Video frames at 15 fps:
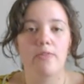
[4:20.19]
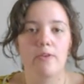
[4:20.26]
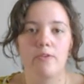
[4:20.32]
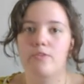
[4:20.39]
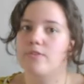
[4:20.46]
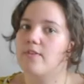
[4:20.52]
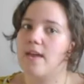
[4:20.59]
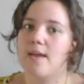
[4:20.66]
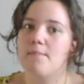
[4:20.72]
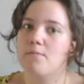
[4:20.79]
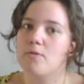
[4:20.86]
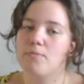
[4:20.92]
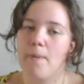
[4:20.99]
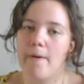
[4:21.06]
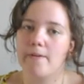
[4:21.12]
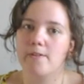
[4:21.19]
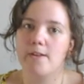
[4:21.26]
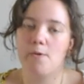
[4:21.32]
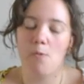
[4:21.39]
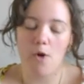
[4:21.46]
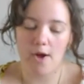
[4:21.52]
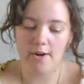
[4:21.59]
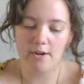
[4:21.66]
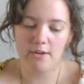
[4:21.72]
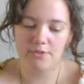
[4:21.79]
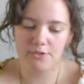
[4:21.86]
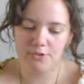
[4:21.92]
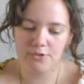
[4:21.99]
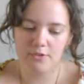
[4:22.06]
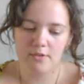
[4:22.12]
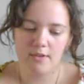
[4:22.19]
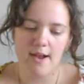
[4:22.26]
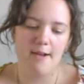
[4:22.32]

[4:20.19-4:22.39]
those same sparkling waters,